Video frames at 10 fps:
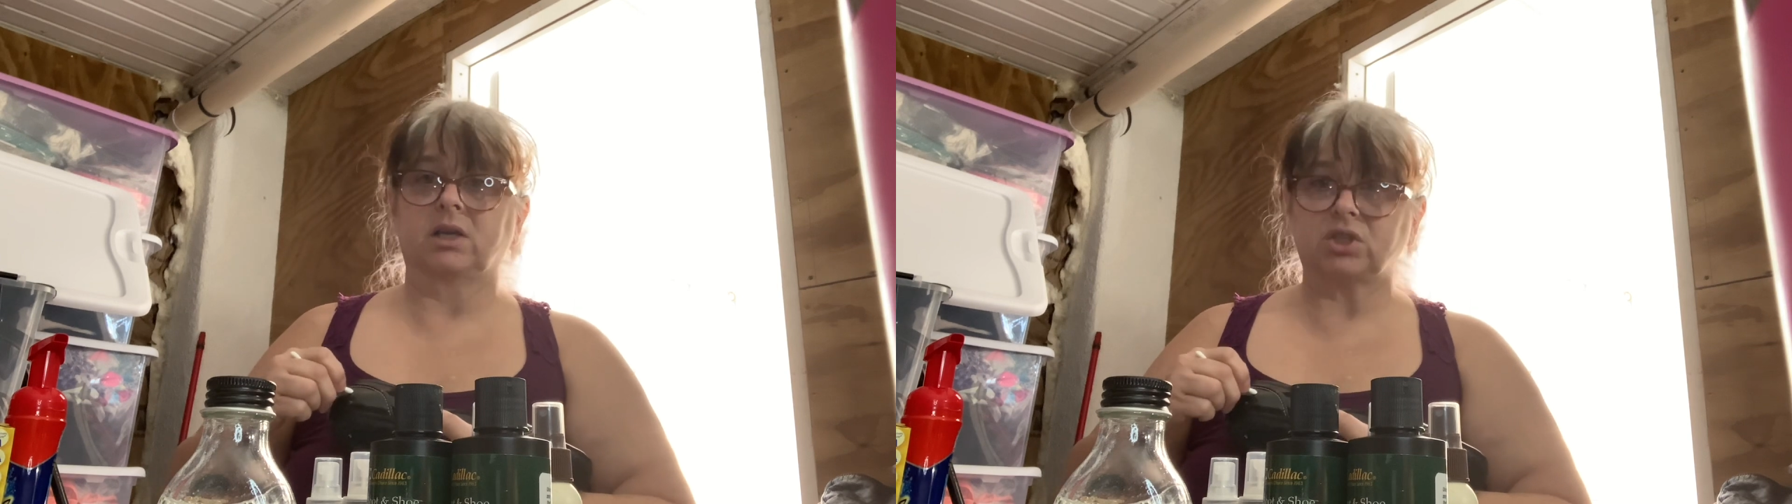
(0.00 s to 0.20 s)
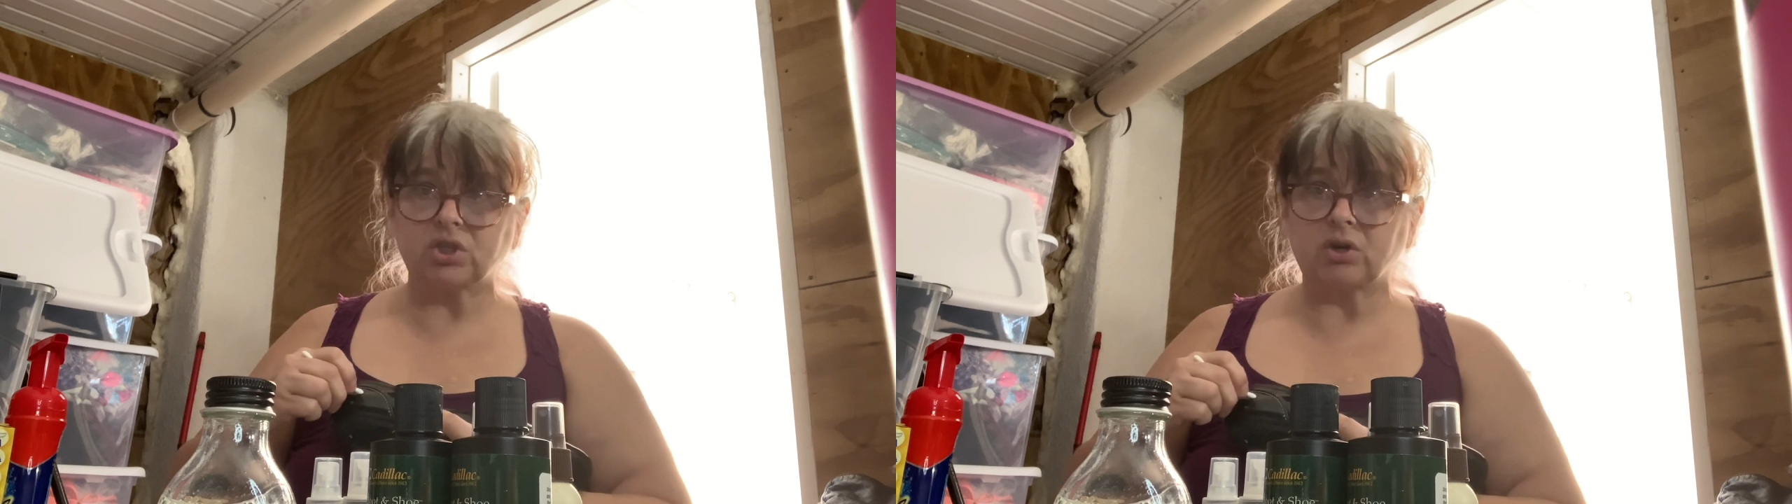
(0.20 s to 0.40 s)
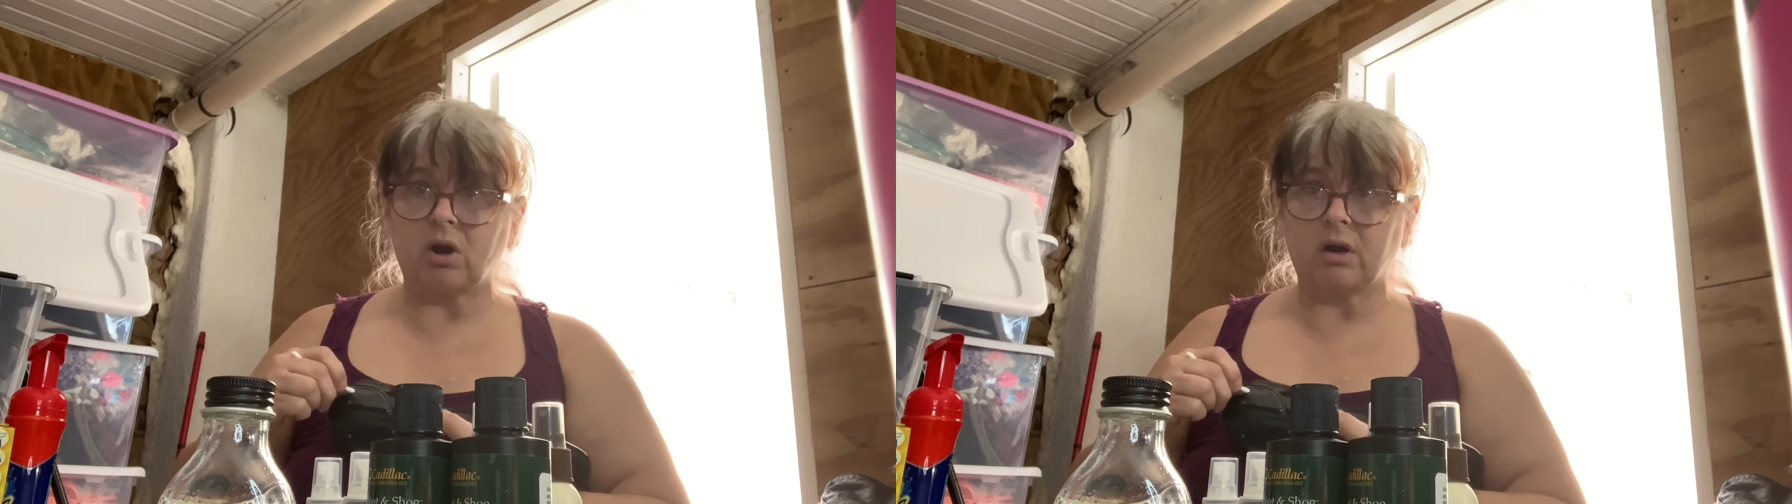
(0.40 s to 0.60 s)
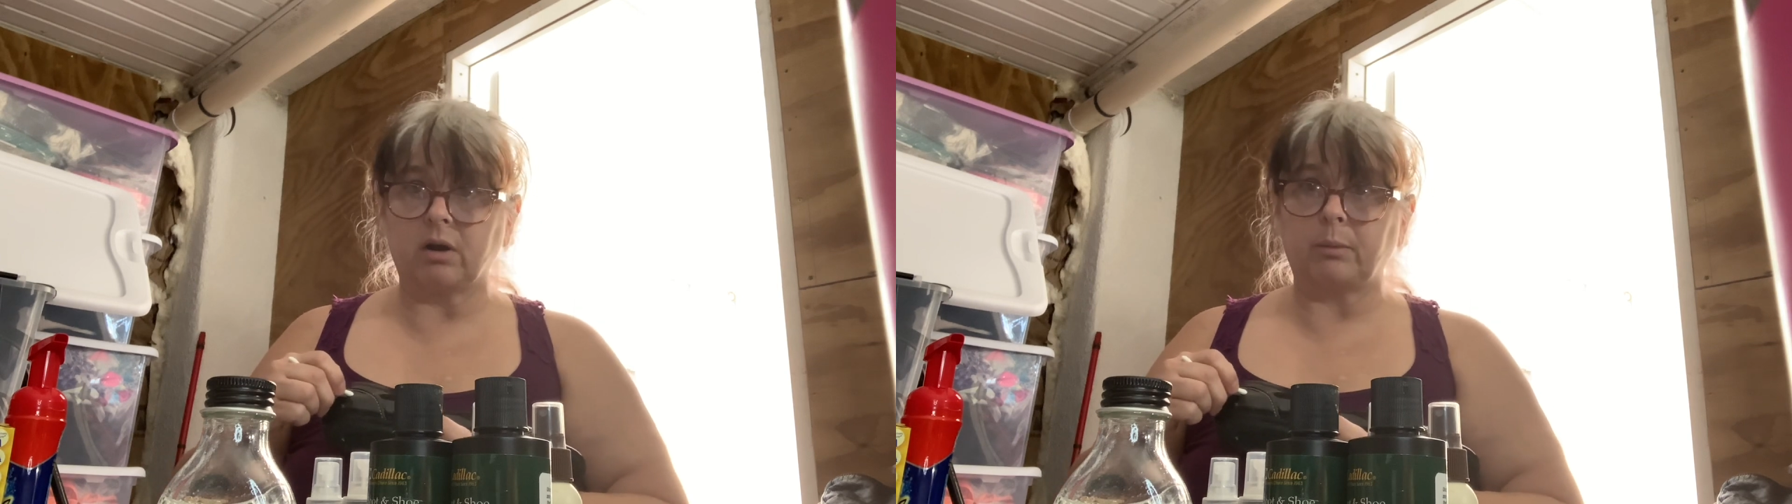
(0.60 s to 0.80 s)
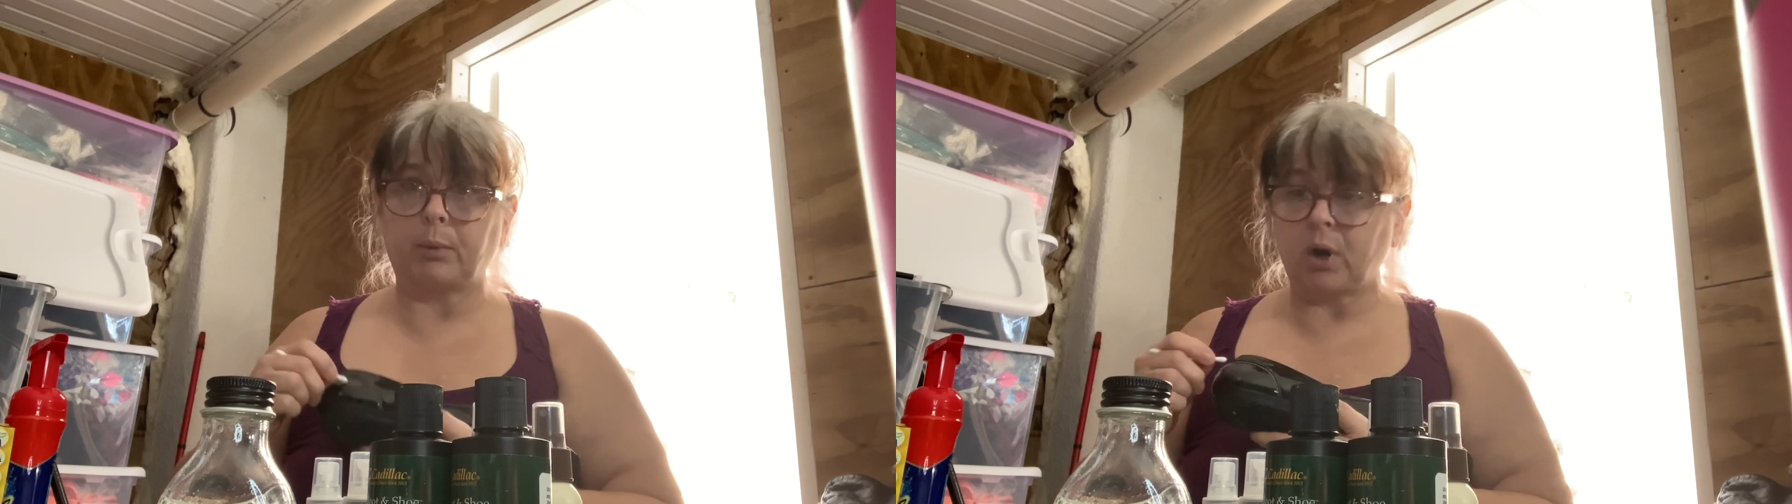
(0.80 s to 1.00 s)

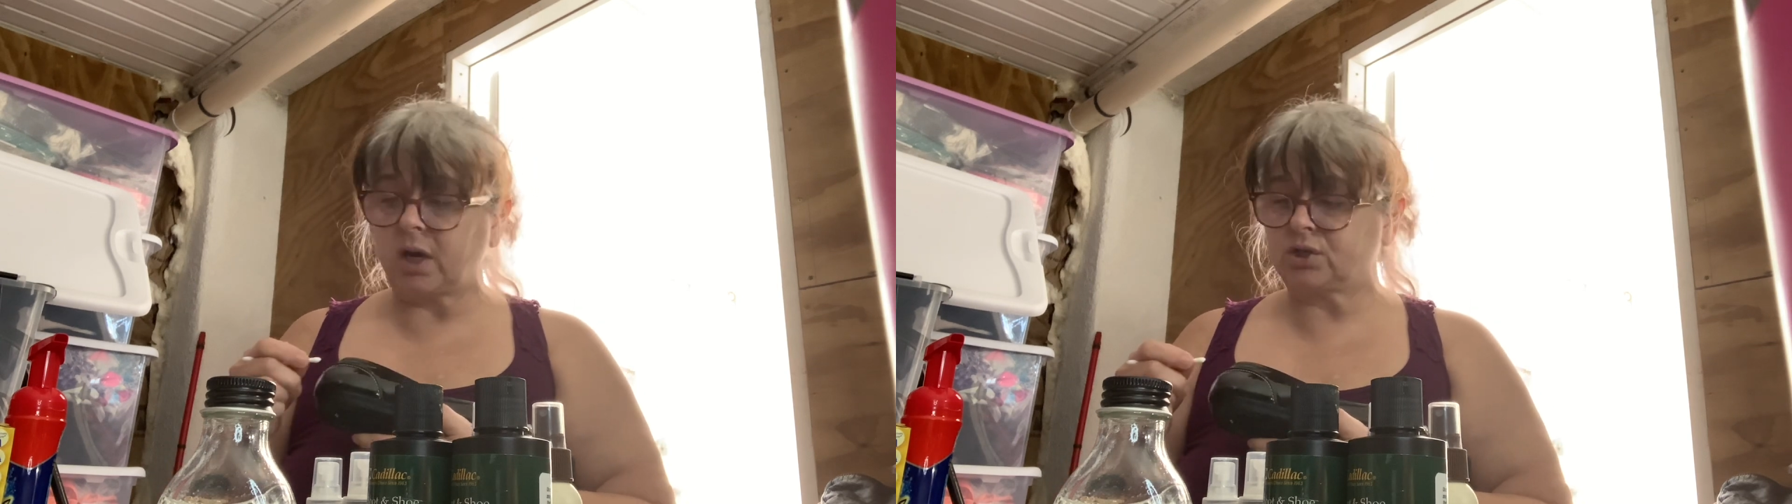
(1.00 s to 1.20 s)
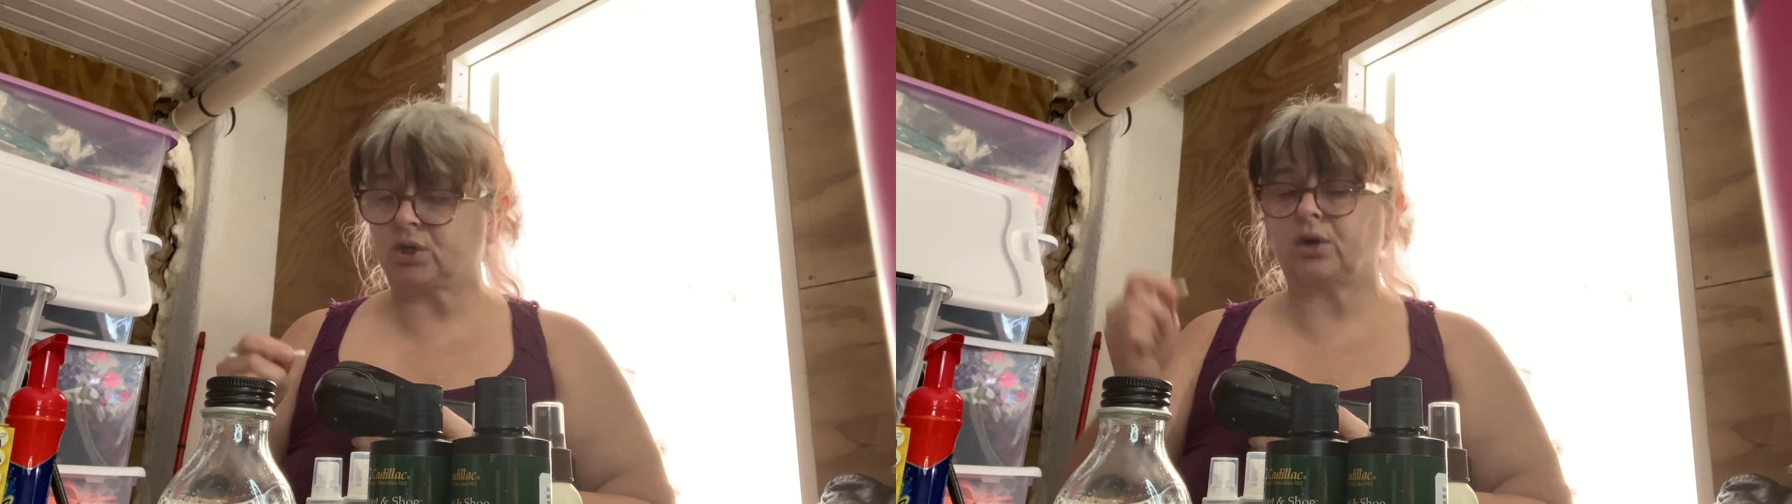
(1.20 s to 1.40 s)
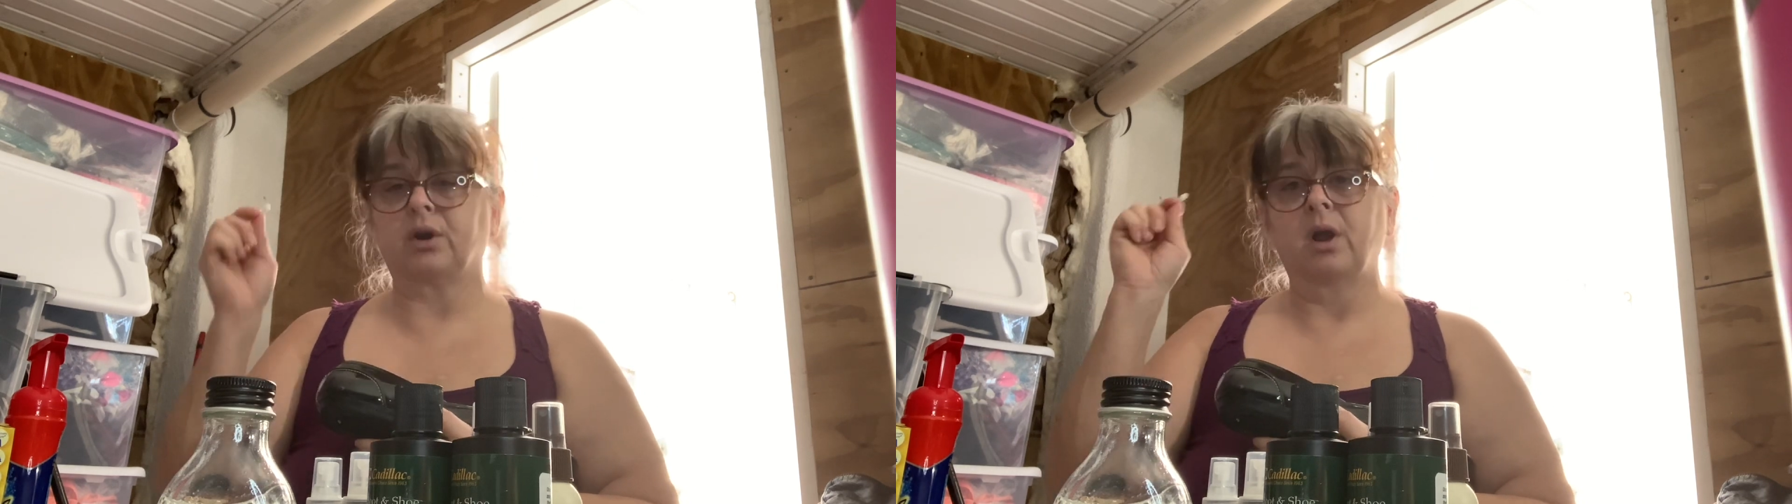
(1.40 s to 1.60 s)
stronger pressure,